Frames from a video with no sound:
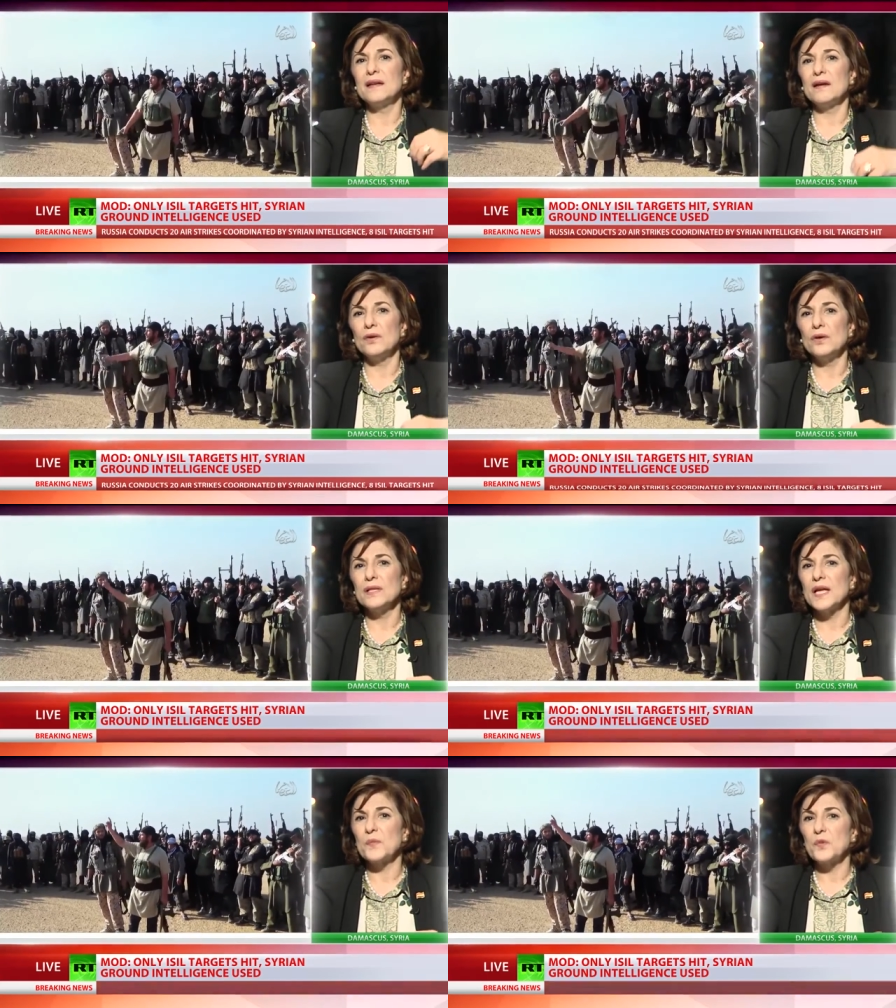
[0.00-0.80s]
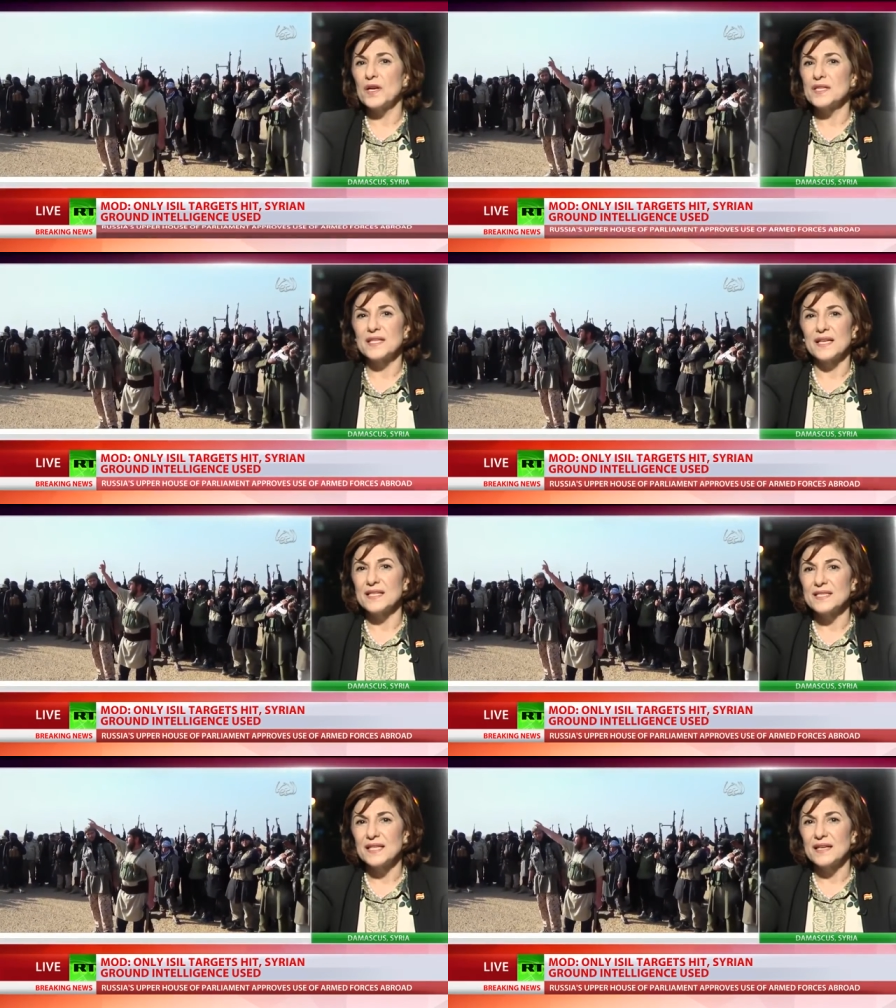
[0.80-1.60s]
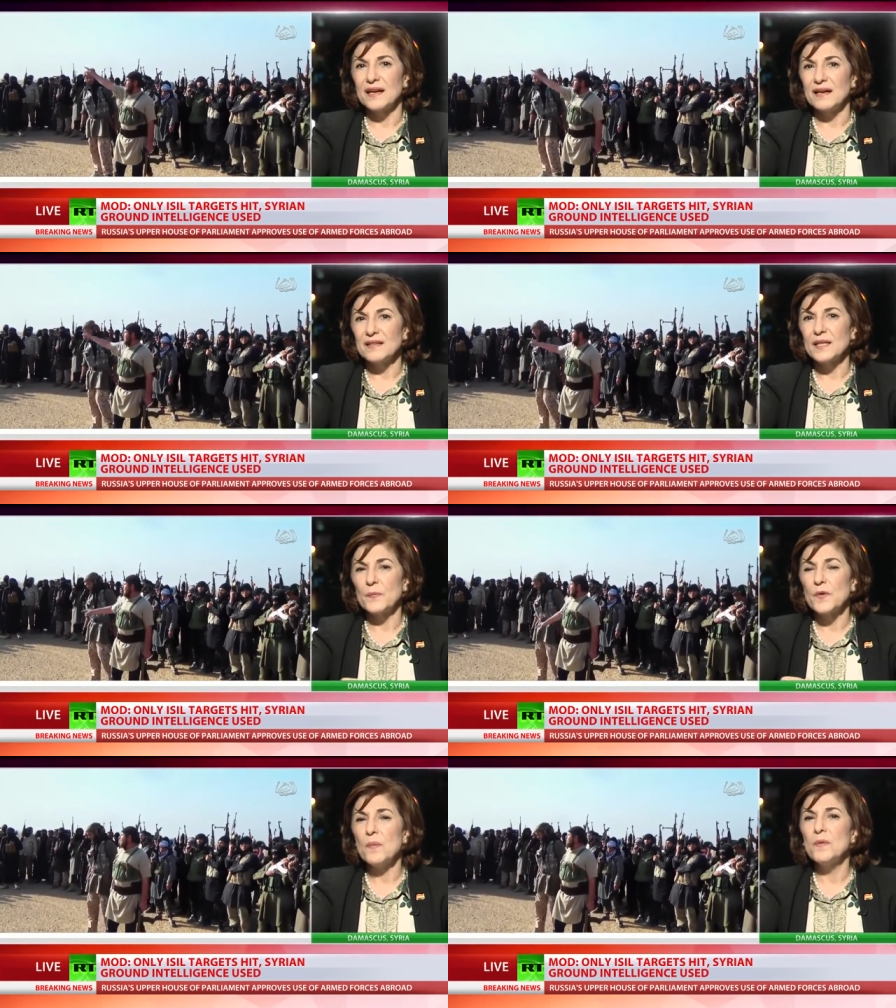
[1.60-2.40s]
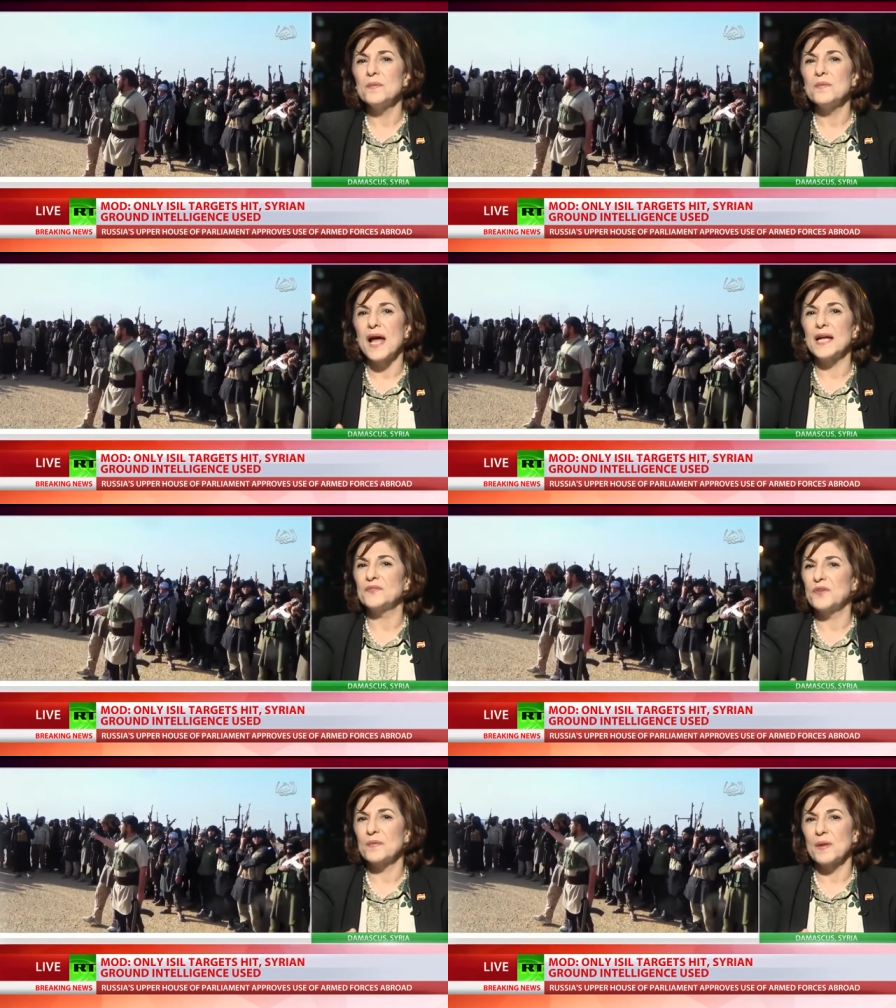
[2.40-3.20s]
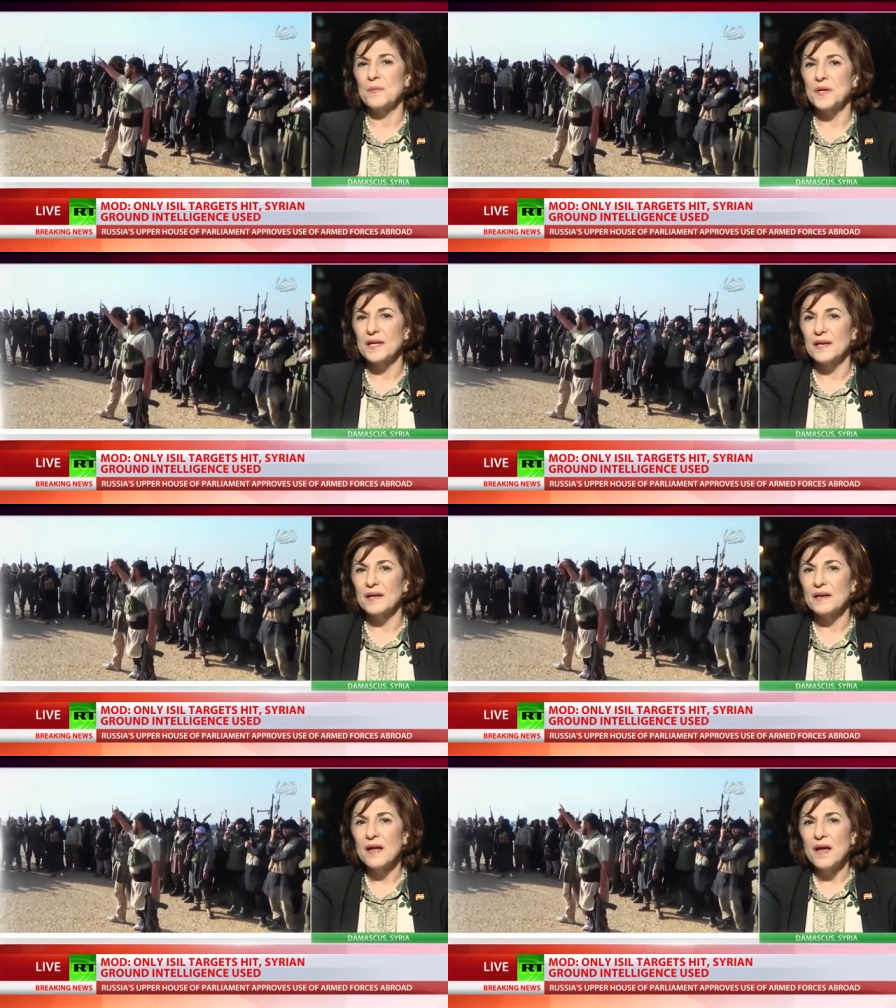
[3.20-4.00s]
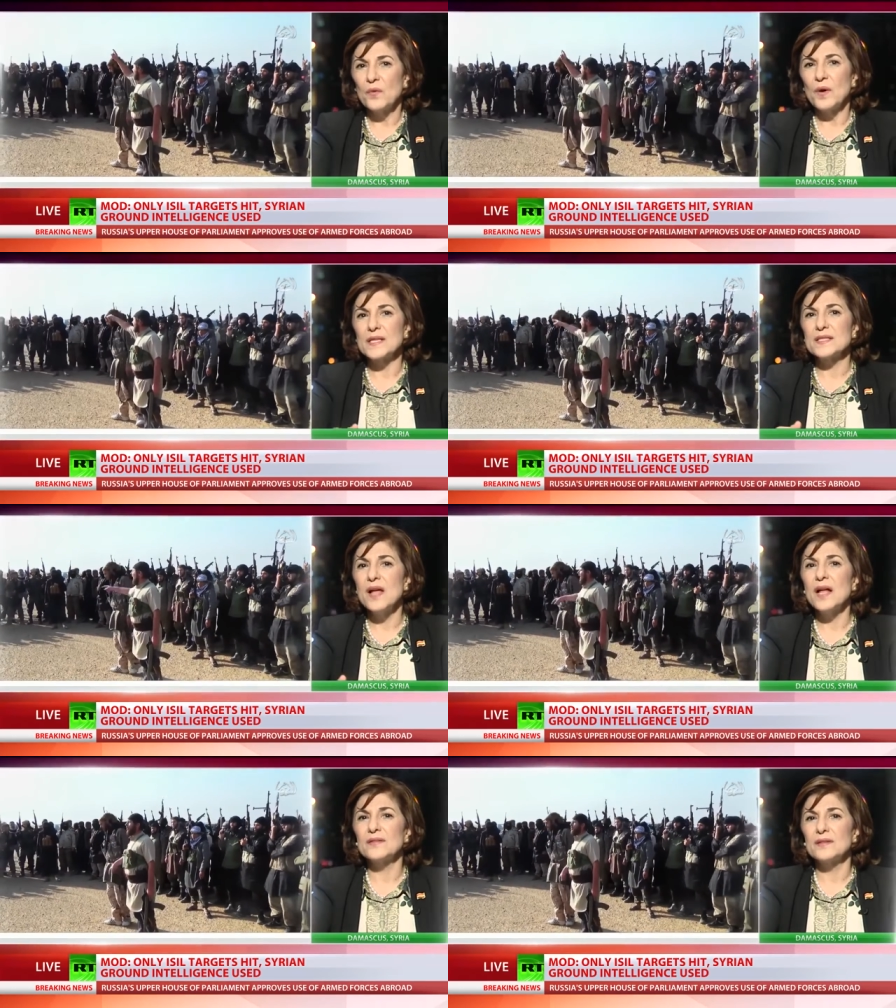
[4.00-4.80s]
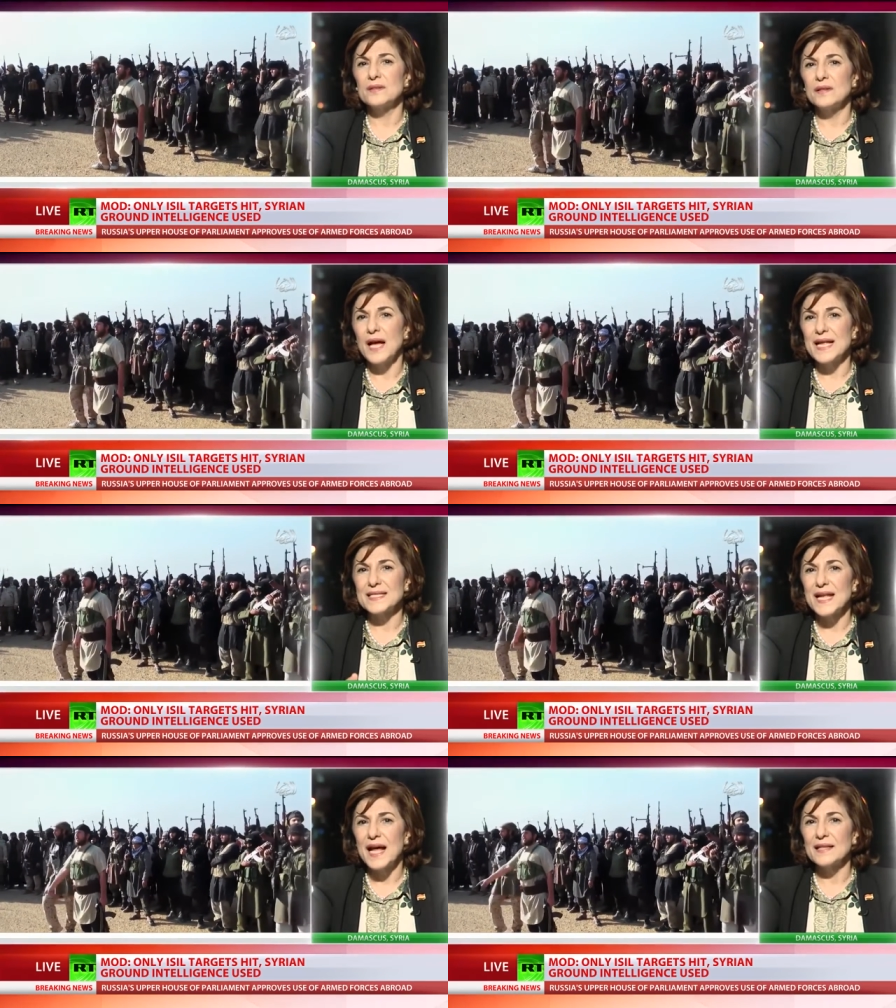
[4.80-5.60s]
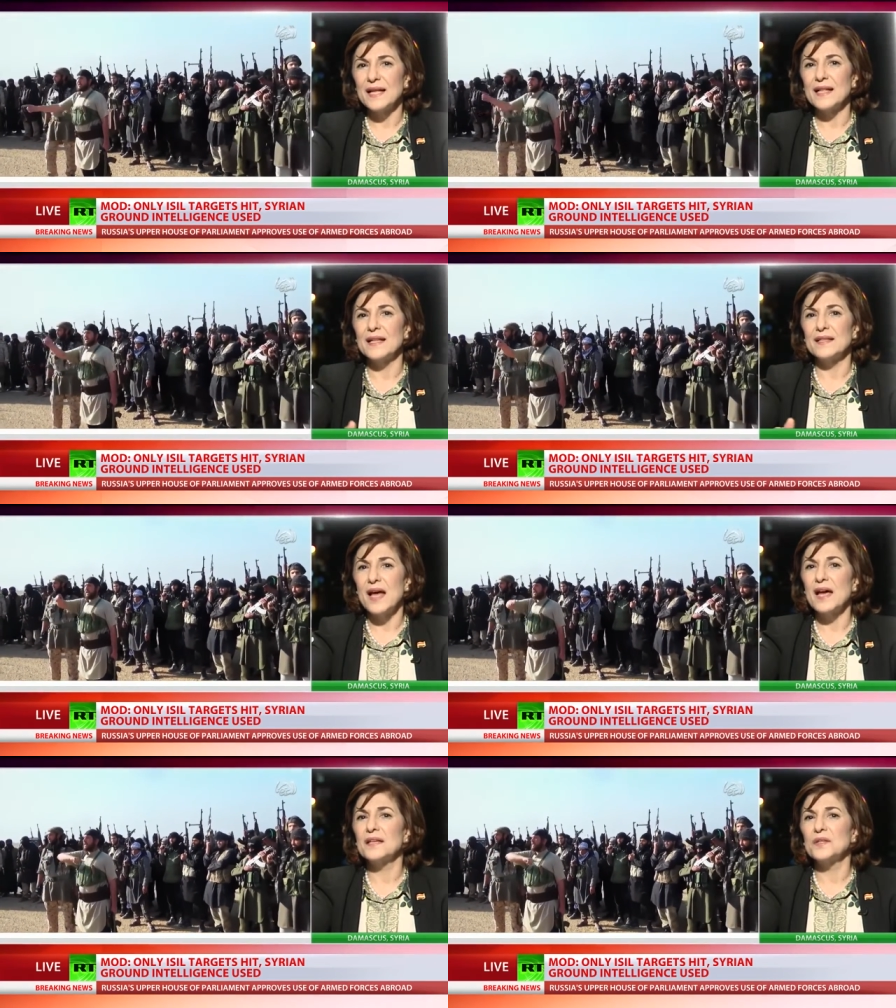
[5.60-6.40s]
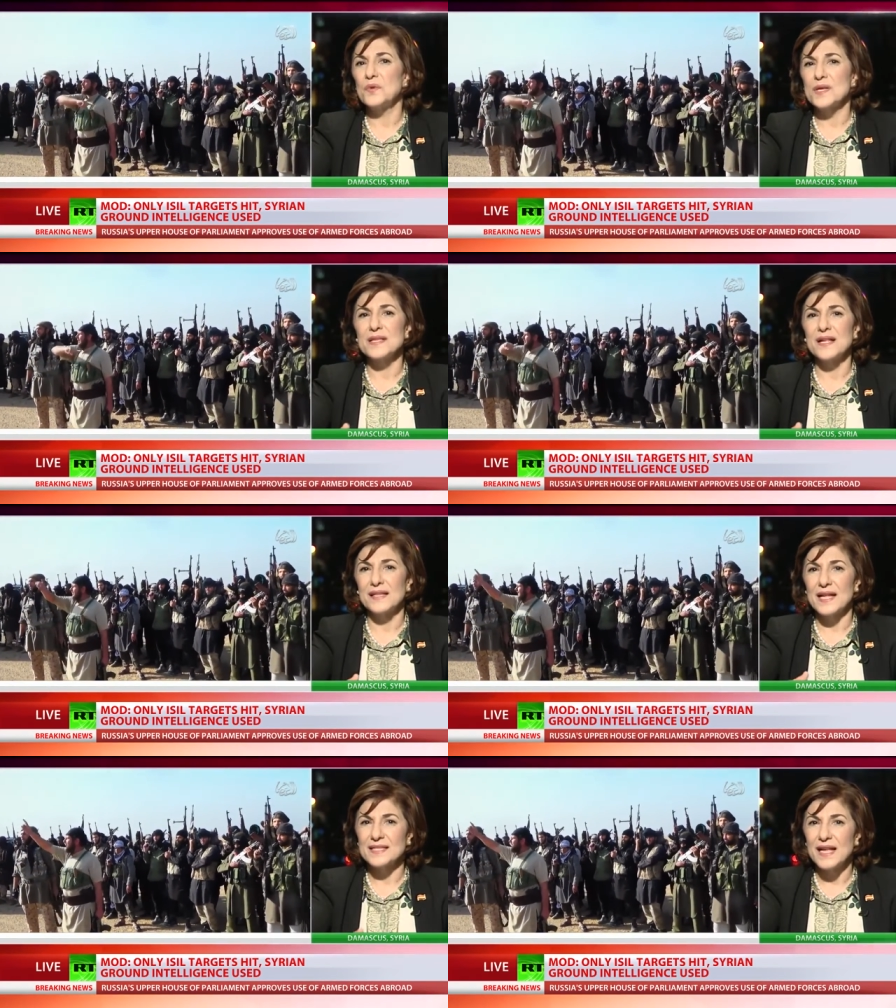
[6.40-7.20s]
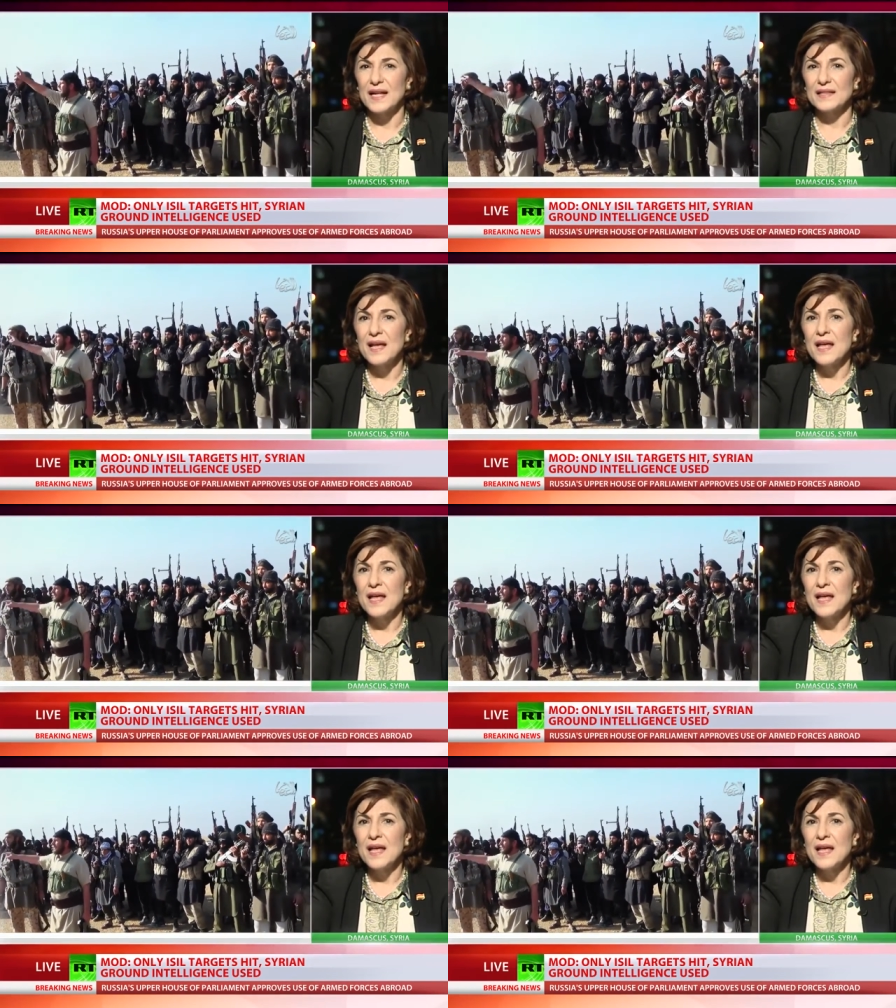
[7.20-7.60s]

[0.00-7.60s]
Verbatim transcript: all their policy in Syria. The problem right from the beginning was not Assad, and the target was not Assad.